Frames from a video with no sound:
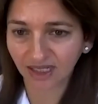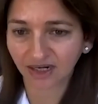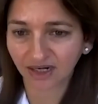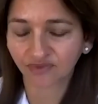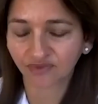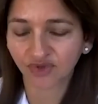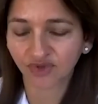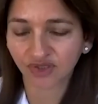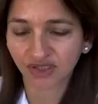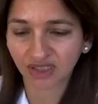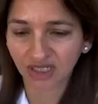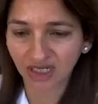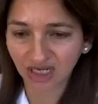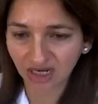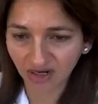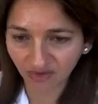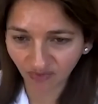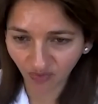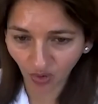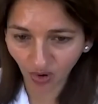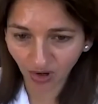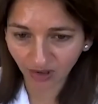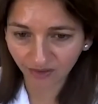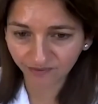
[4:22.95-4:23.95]
That was the
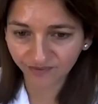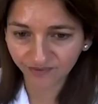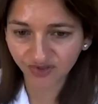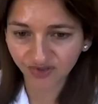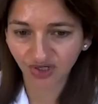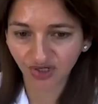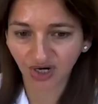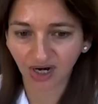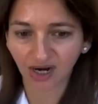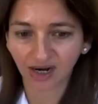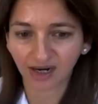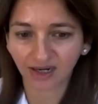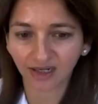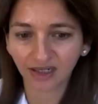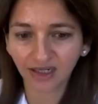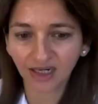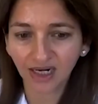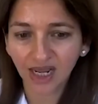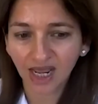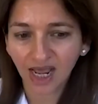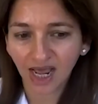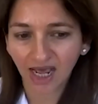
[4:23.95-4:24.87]
EVOLVE trial.